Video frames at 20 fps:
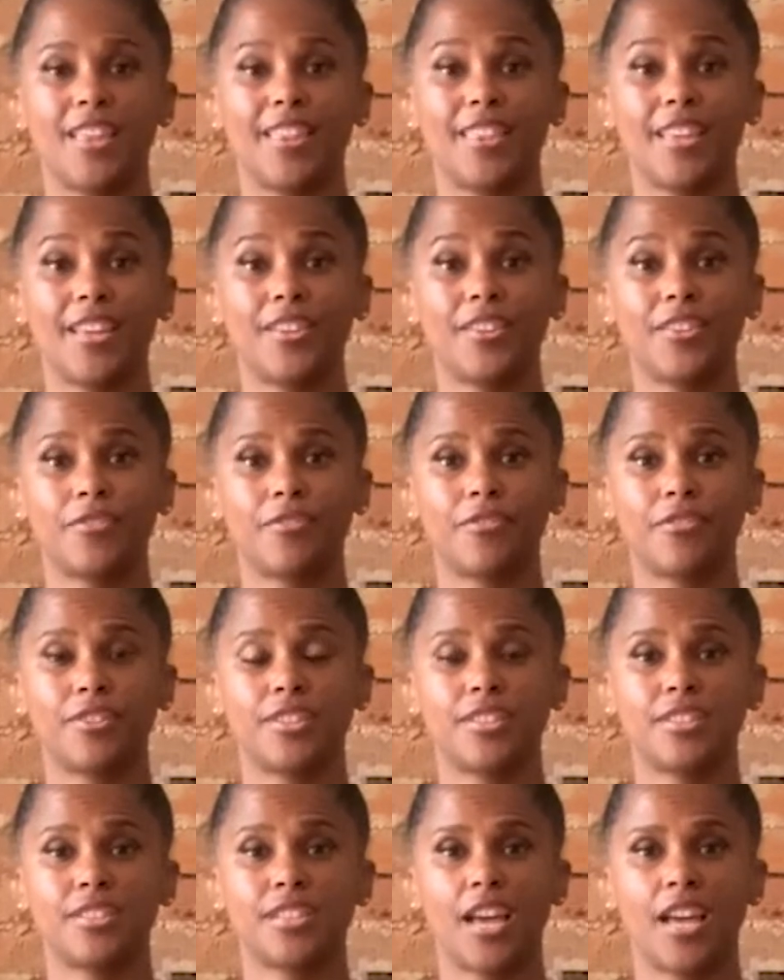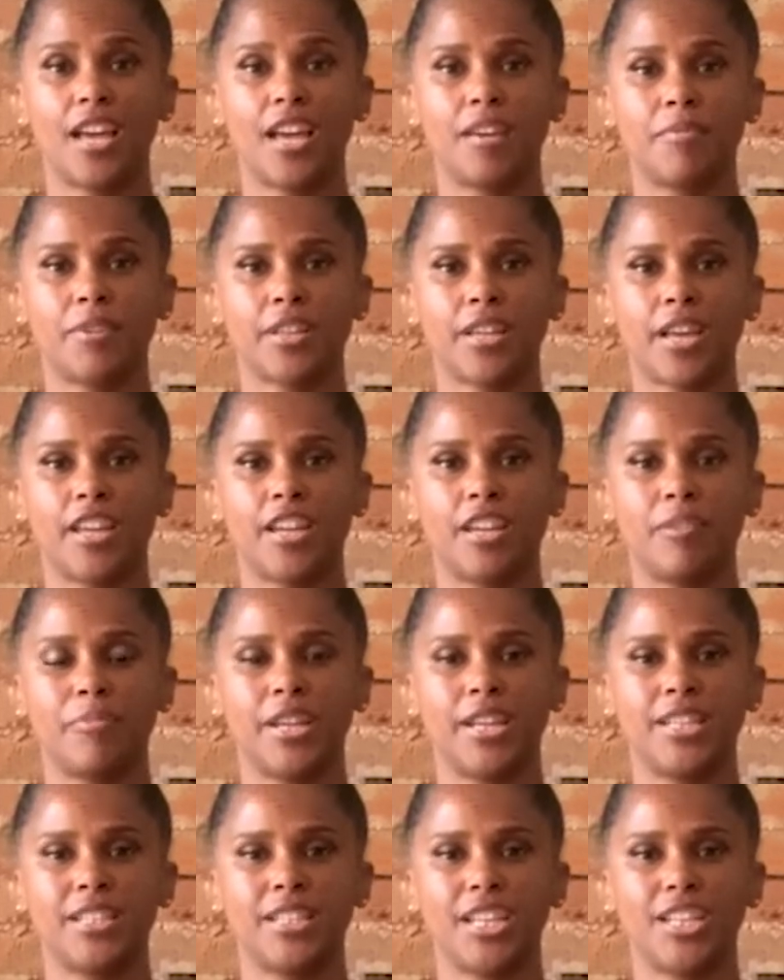Thank you for this time in guided
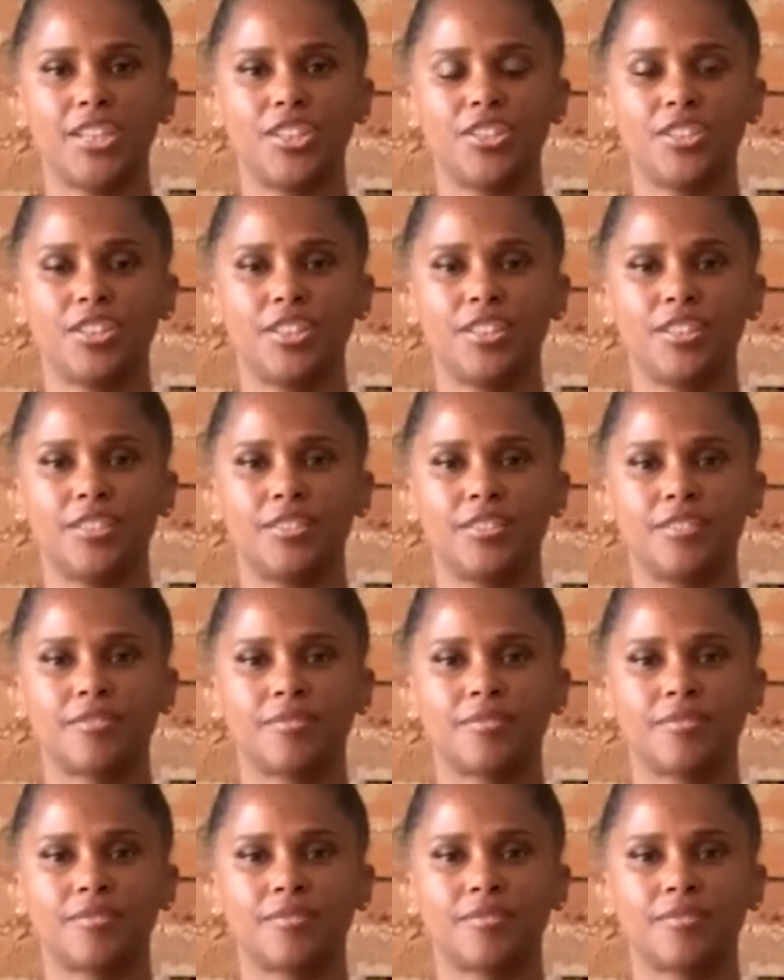meditation.